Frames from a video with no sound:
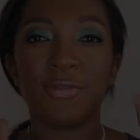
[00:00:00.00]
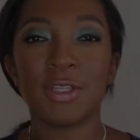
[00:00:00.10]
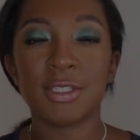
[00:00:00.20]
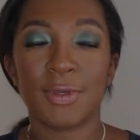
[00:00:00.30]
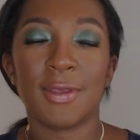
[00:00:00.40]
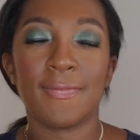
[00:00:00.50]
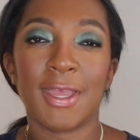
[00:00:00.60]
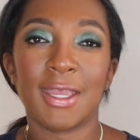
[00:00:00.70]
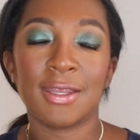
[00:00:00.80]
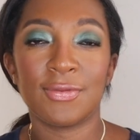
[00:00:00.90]
friends, welcome
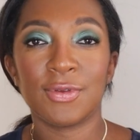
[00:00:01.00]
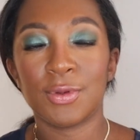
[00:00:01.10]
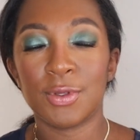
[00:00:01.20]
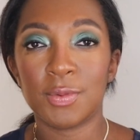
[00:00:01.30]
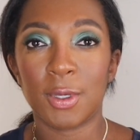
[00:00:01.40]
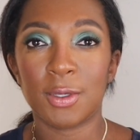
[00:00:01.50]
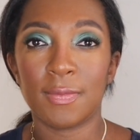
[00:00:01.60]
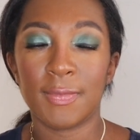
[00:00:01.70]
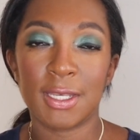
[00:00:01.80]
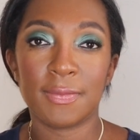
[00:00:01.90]
back, and if you're new,
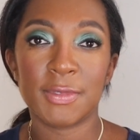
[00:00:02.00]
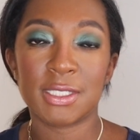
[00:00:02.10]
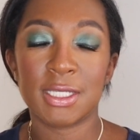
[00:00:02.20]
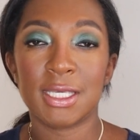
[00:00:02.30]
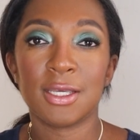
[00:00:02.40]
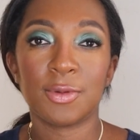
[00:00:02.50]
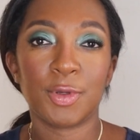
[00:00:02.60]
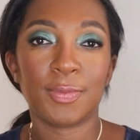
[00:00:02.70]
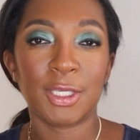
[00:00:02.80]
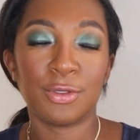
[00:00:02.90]
welcome. My name is Nikki. I'll
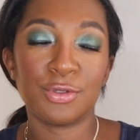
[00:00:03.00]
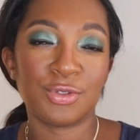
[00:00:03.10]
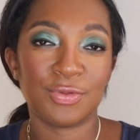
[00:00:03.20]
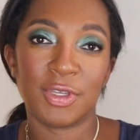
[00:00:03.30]
put my usual